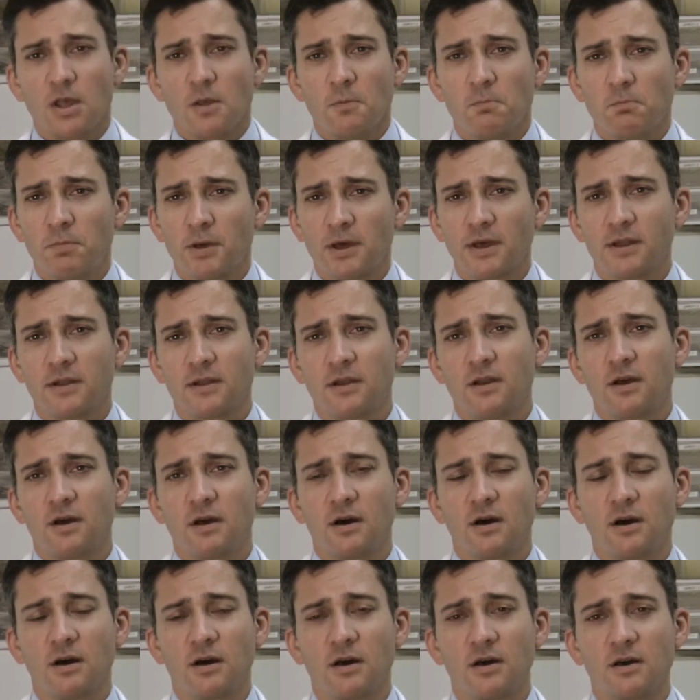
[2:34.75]
But
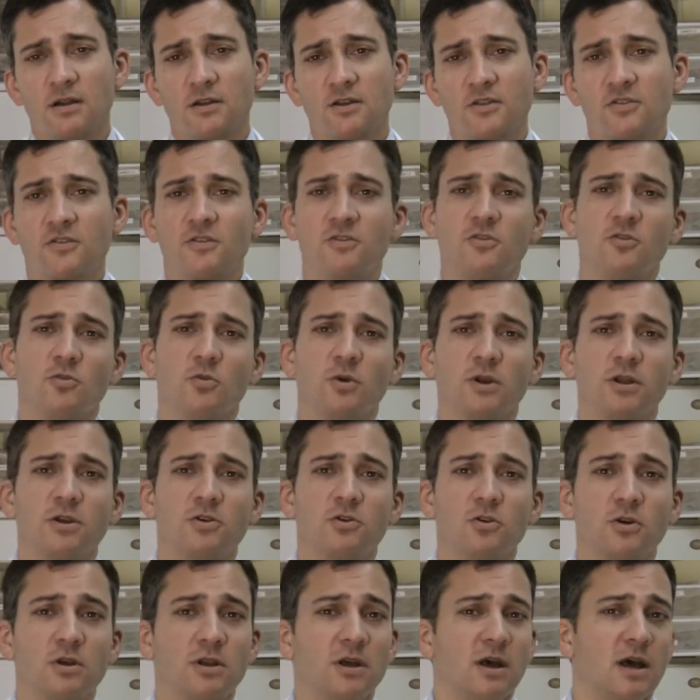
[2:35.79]
uh, does it do any
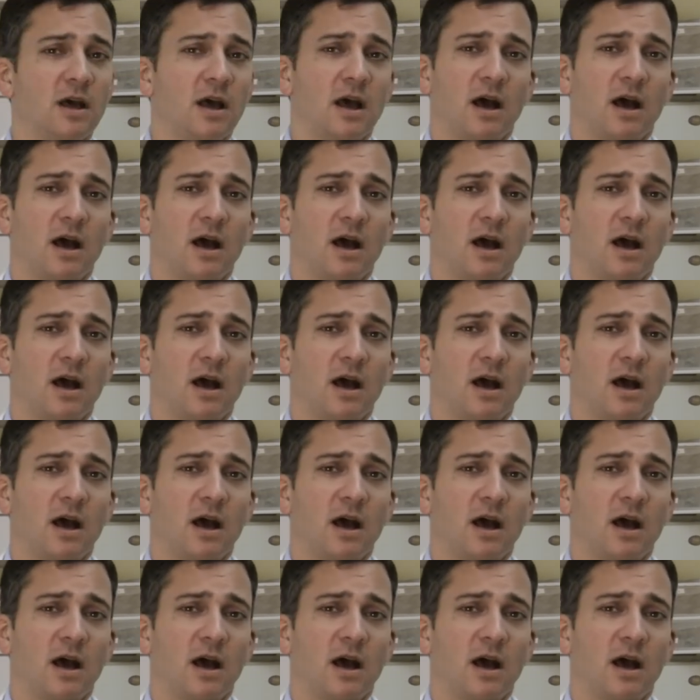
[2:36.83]
good?